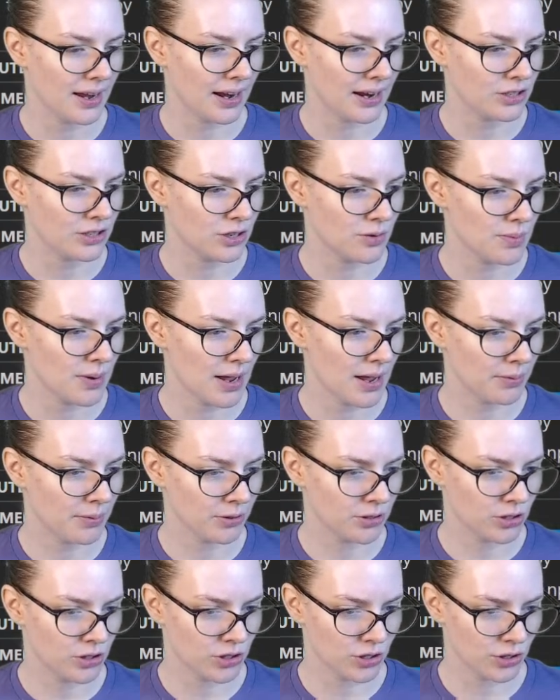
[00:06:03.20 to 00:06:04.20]
I should be able
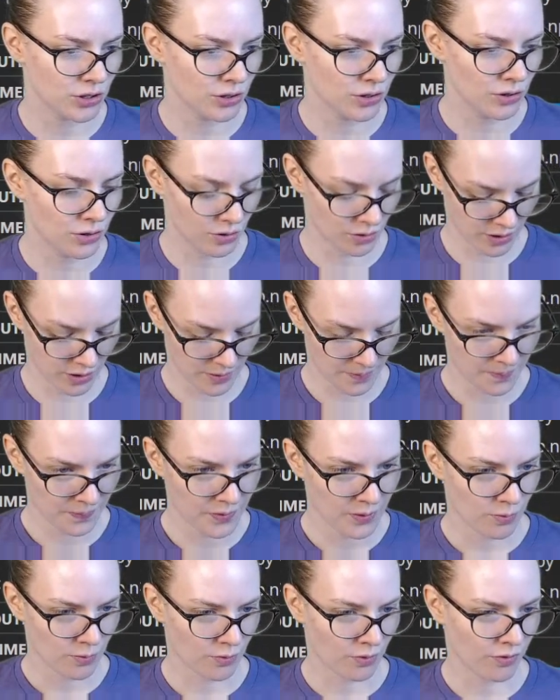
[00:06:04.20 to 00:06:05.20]
to do
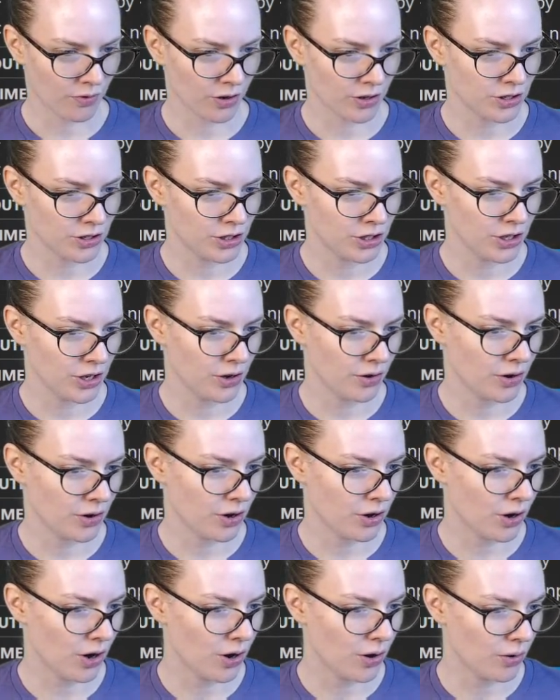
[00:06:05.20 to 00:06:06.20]
reverse
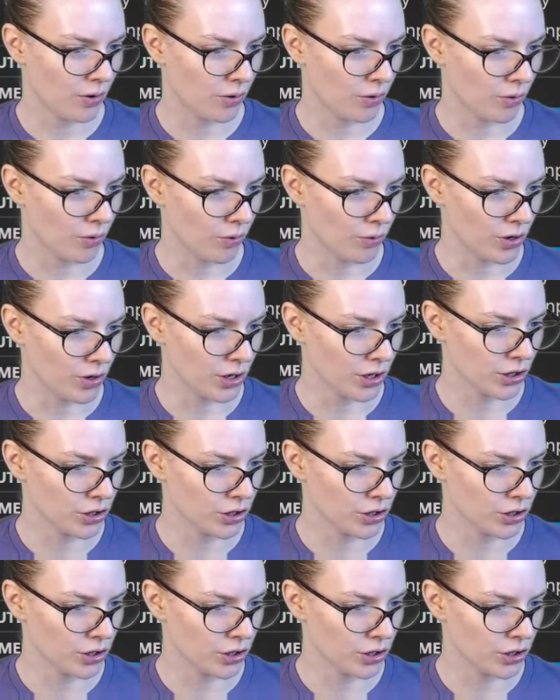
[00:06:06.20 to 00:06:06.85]
geocode